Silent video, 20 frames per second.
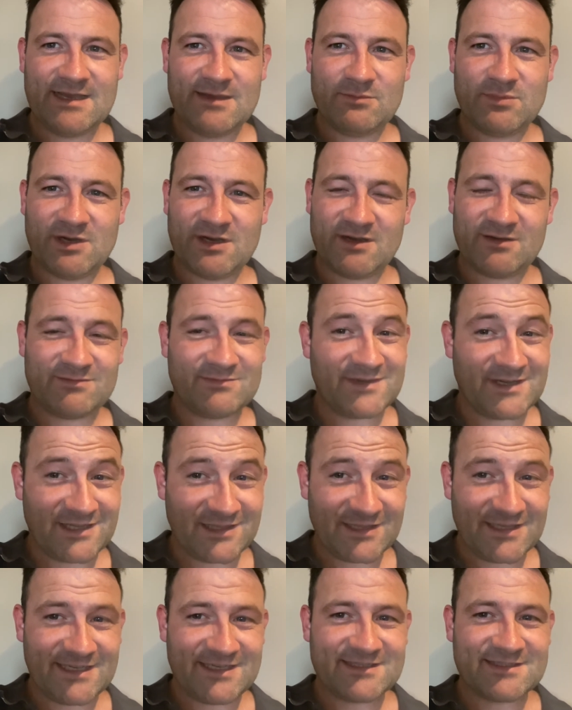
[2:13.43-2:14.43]
but at
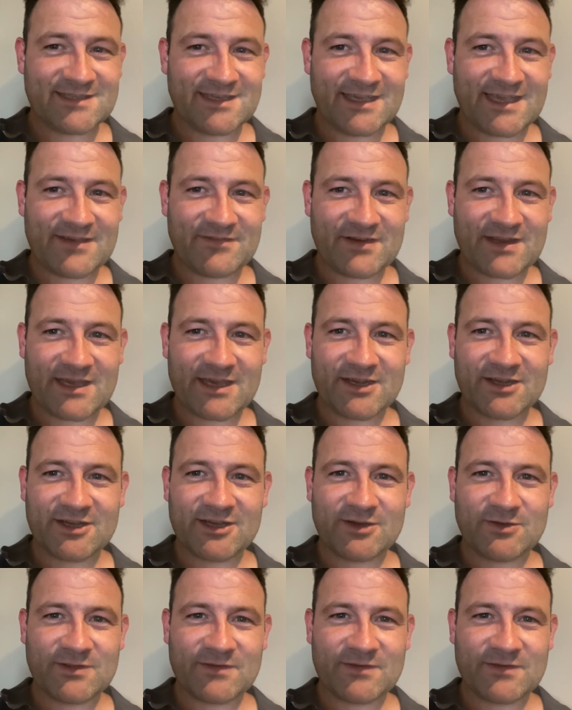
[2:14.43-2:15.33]
least they're giving it a go.